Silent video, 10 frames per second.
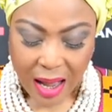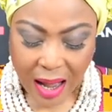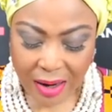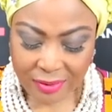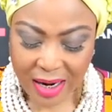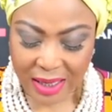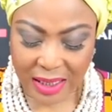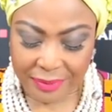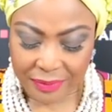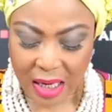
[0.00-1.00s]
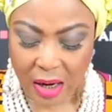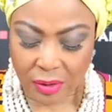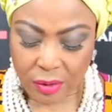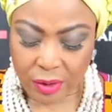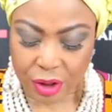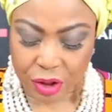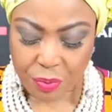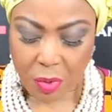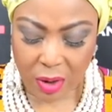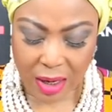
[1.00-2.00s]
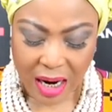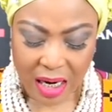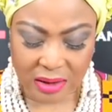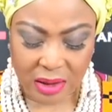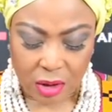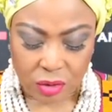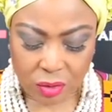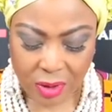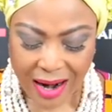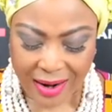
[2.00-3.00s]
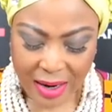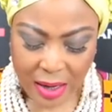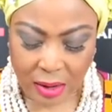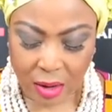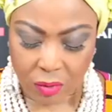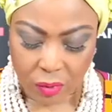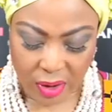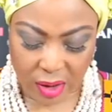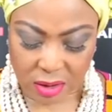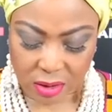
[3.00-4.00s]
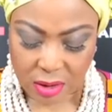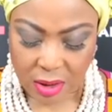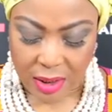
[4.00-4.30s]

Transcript: and write them down on a small card to carry along with us.